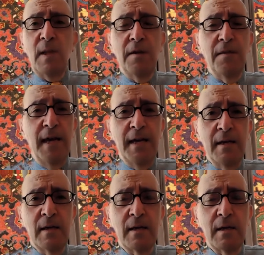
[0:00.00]

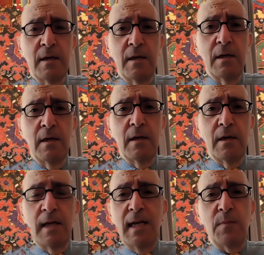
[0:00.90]
Then,
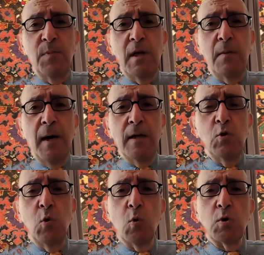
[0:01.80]
let me remind
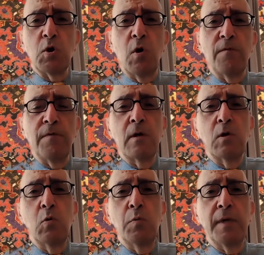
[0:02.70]
you also of the
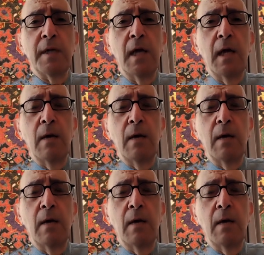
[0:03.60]
Cuban